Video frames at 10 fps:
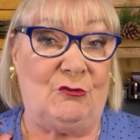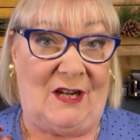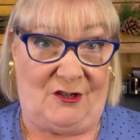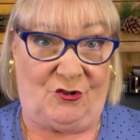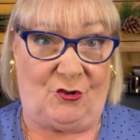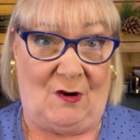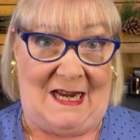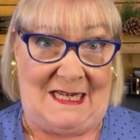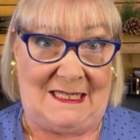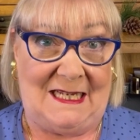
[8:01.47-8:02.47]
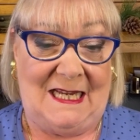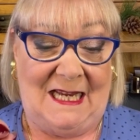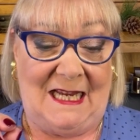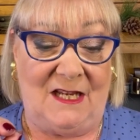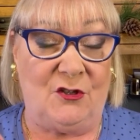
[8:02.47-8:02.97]
retrograde
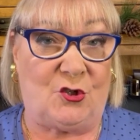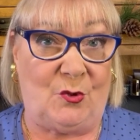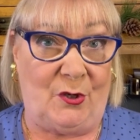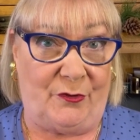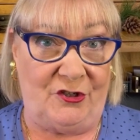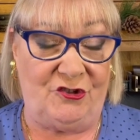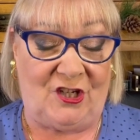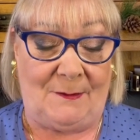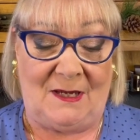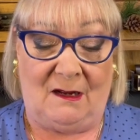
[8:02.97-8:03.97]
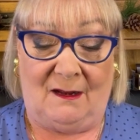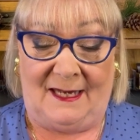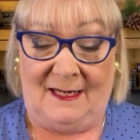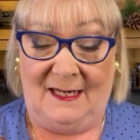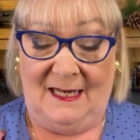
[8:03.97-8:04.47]
in the 12th in
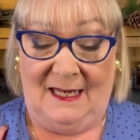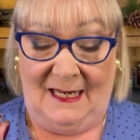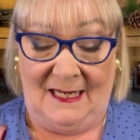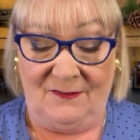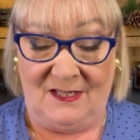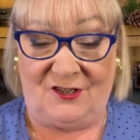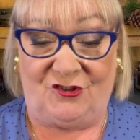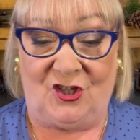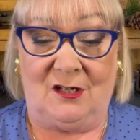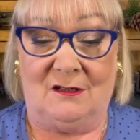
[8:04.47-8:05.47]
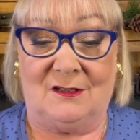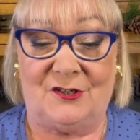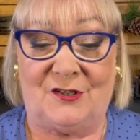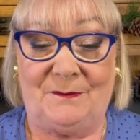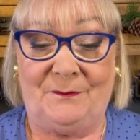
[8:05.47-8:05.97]
Gemini in this
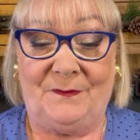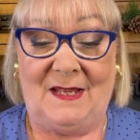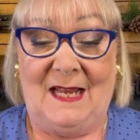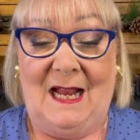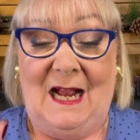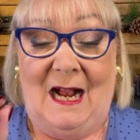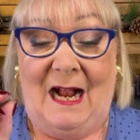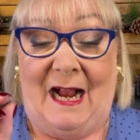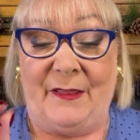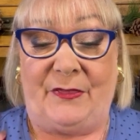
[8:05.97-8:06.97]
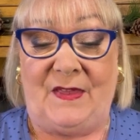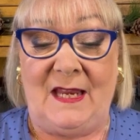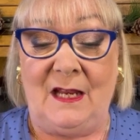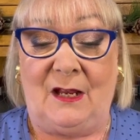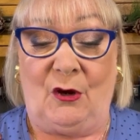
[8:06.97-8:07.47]
chart. I
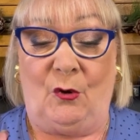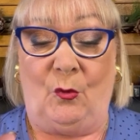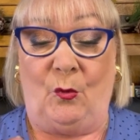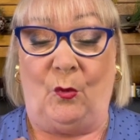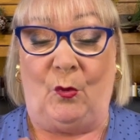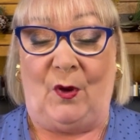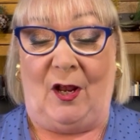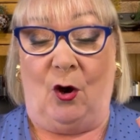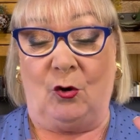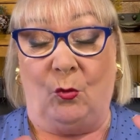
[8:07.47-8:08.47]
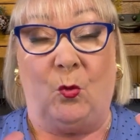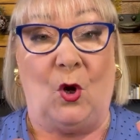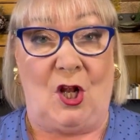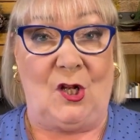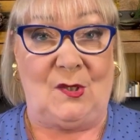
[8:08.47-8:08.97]
think on a
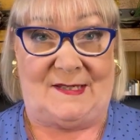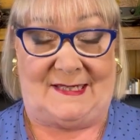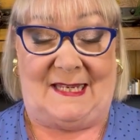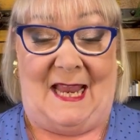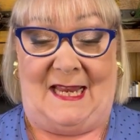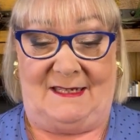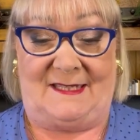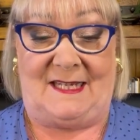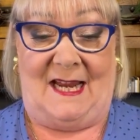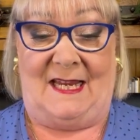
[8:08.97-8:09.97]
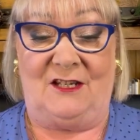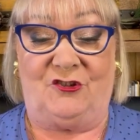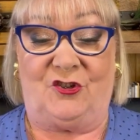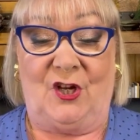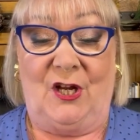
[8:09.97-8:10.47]
world
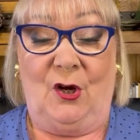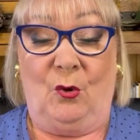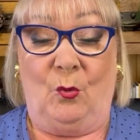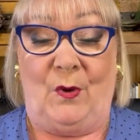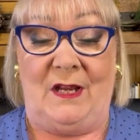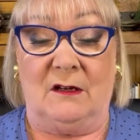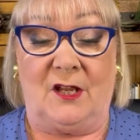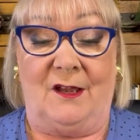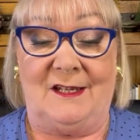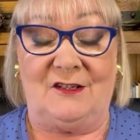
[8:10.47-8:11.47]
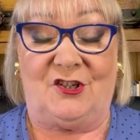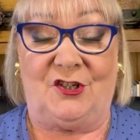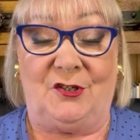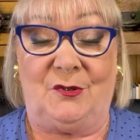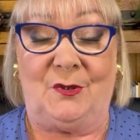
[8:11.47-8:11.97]
stage, we are going
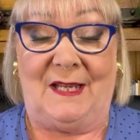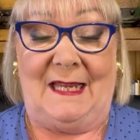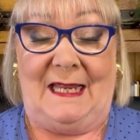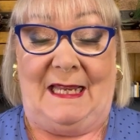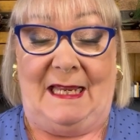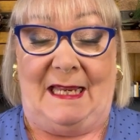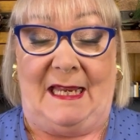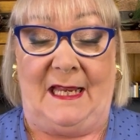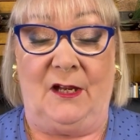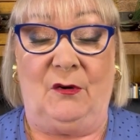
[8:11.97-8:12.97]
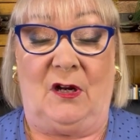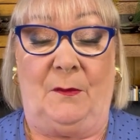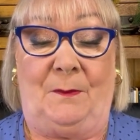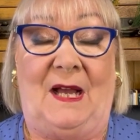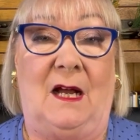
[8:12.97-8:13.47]
to hear
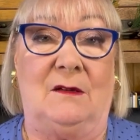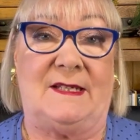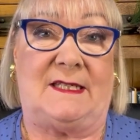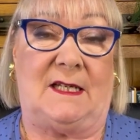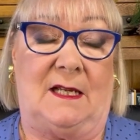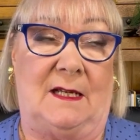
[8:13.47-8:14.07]
about